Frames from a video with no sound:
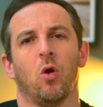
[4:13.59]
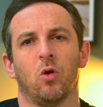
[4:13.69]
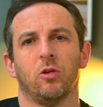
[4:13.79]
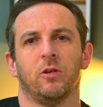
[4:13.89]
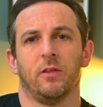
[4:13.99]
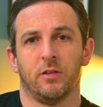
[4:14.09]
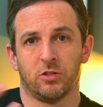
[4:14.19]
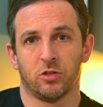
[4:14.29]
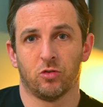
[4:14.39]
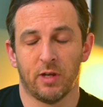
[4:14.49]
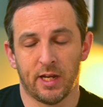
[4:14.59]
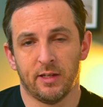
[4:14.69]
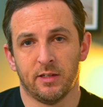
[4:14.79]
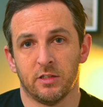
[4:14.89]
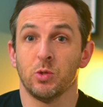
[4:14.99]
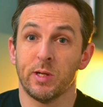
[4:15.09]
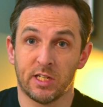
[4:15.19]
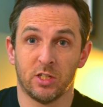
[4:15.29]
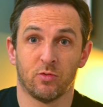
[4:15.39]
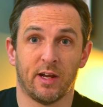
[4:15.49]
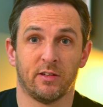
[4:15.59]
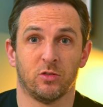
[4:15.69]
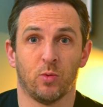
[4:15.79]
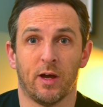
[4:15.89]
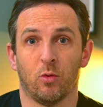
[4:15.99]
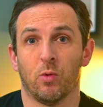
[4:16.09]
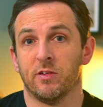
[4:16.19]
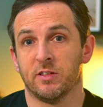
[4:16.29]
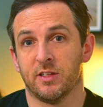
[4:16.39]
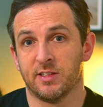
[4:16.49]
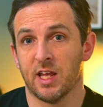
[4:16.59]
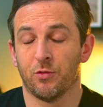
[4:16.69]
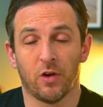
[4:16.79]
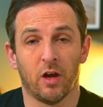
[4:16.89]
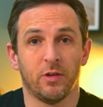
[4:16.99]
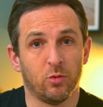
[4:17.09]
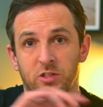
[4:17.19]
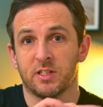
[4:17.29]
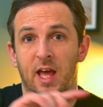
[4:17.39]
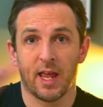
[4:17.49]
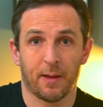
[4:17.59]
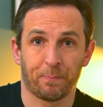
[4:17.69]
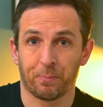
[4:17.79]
on the screen switches around as well, whereas the Z5, it will stay